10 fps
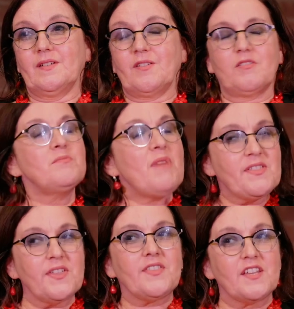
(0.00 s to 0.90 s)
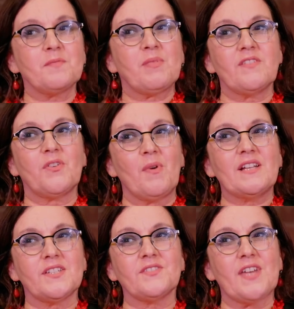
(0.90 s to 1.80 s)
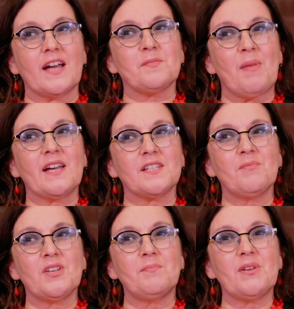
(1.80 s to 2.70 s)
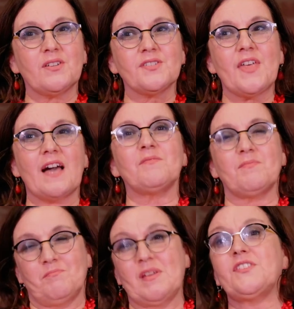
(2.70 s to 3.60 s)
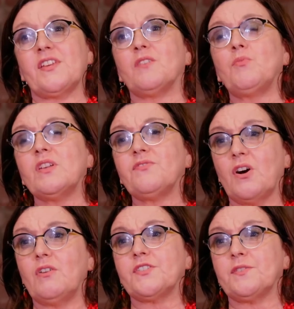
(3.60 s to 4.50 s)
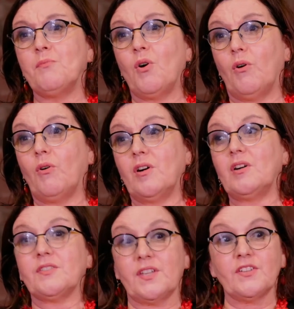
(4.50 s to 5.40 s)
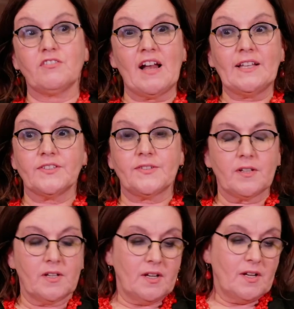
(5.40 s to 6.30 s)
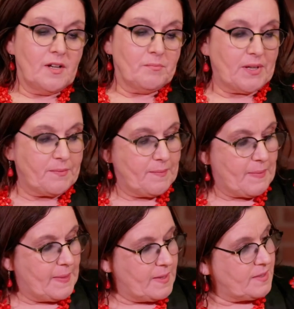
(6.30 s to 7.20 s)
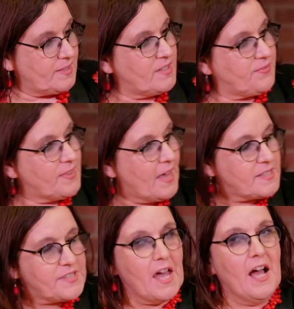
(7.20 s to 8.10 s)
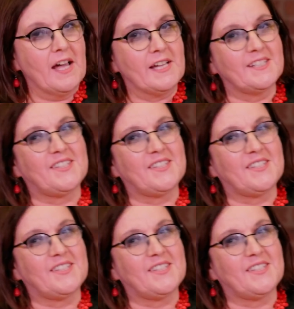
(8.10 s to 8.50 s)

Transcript: Now, you might think that's a bit of a waste of taxpayers' money because that meeting will have cost more than the grant. But leaving that aside...